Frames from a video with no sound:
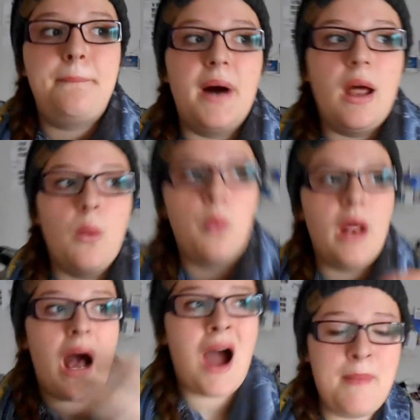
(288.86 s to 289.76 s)
But
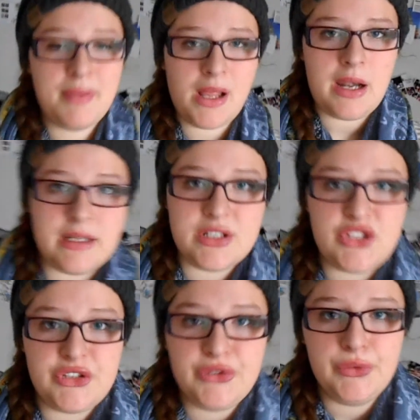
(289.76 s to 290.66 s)
what I'm planning to
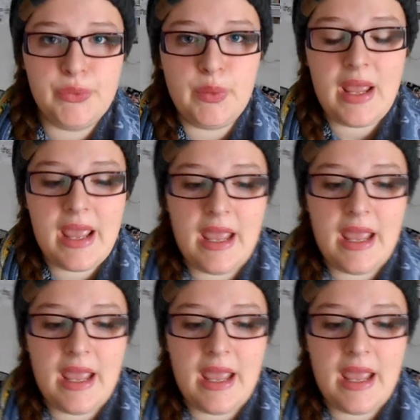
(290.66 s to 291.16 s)
do